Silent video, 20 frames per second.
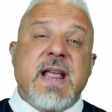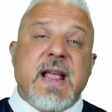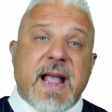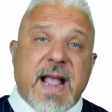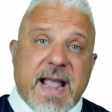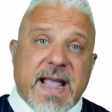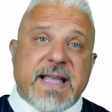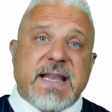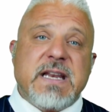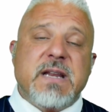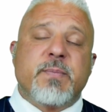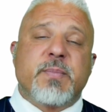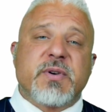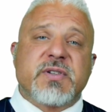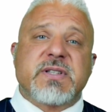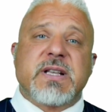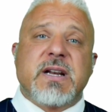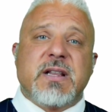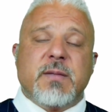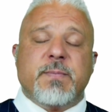
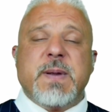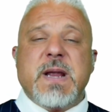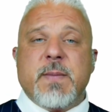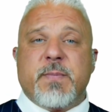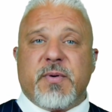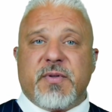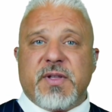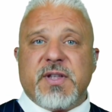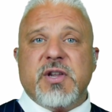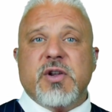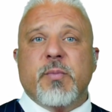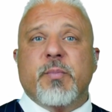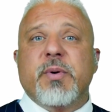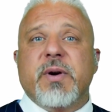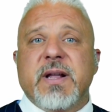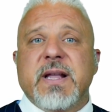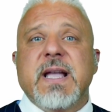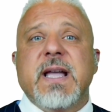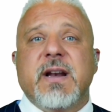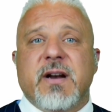80% of the people that you
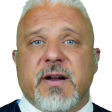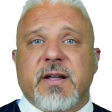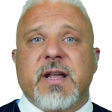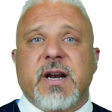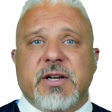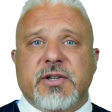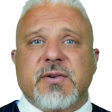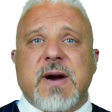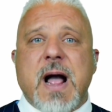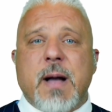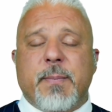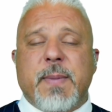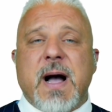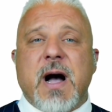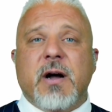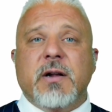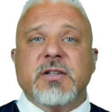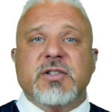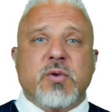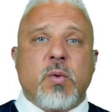bring in are going to drop
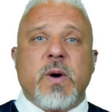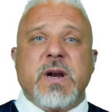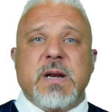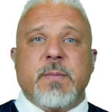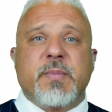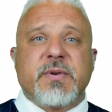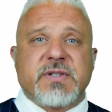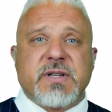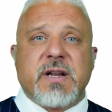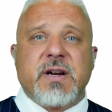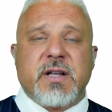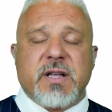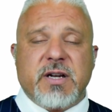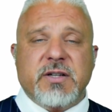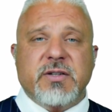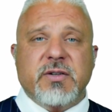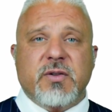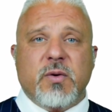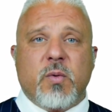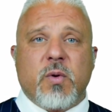out. 20% are going to
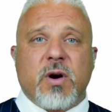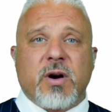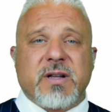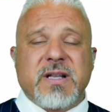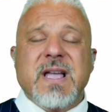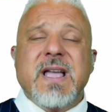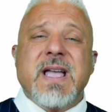do the work.